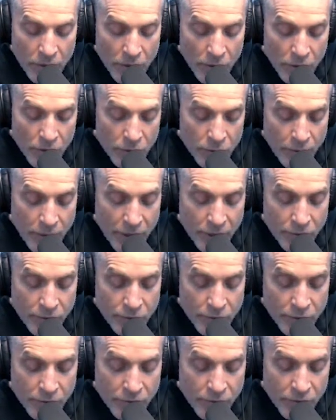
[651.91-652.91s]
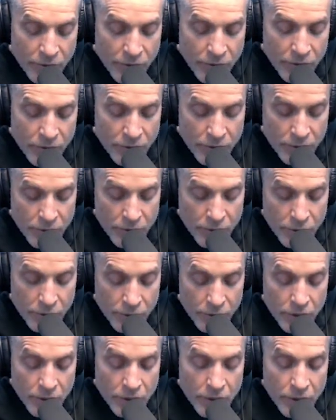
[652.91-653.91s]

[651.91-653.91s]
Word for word: A whole spectrum of things I like